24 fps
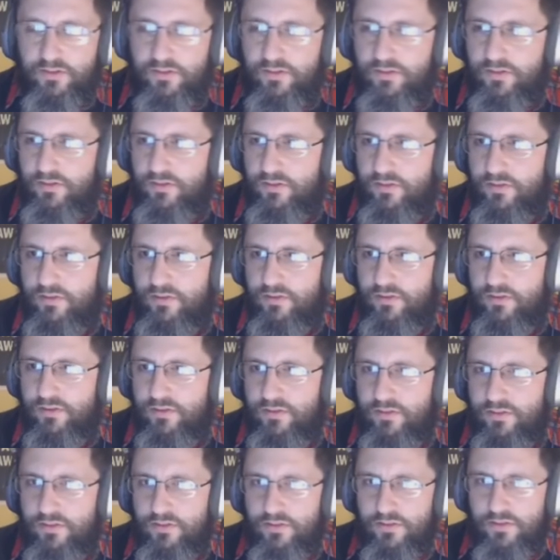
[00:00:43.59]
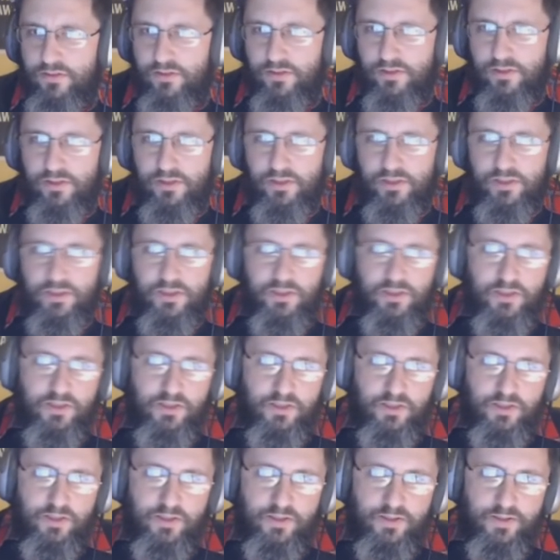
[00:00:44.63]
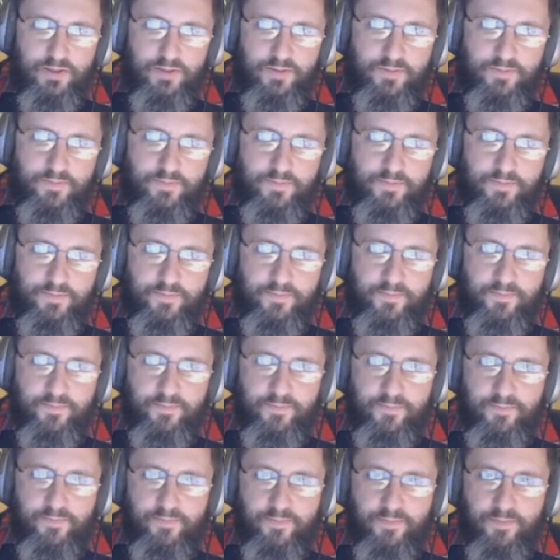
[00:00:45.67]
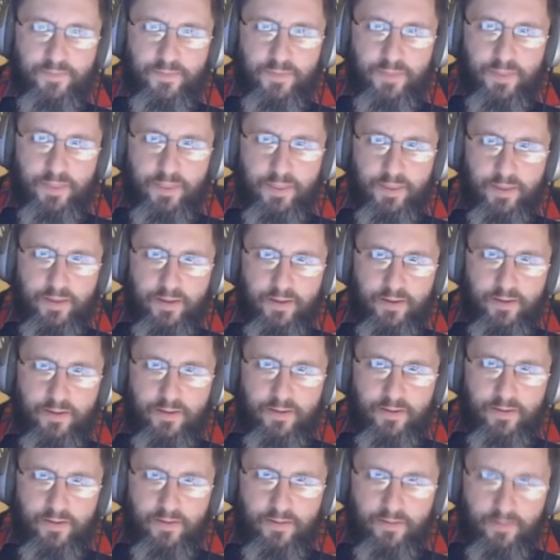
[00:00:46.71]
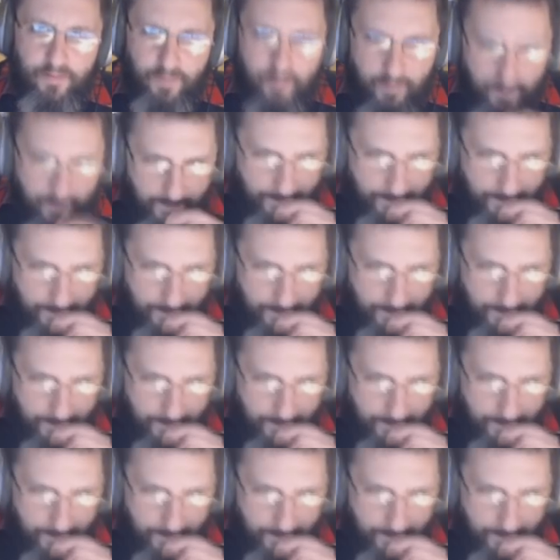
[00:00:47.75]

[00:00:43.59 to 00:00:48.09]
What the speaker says: [no speech]